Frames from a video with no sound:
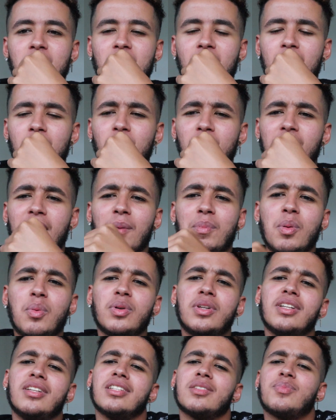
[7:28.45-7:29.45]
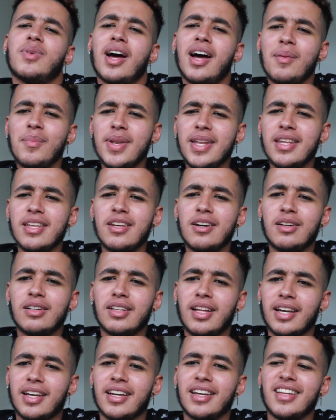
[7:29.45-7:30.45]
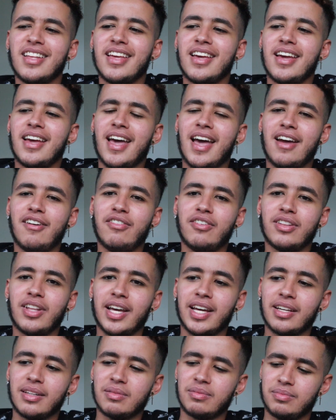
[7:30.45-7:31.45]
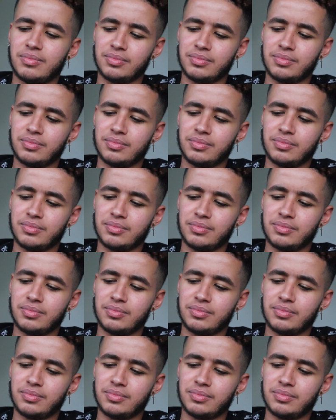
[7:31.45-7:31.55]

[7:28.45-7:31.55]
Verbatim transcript: I know a lot of people do this, but how many y'all like ever like?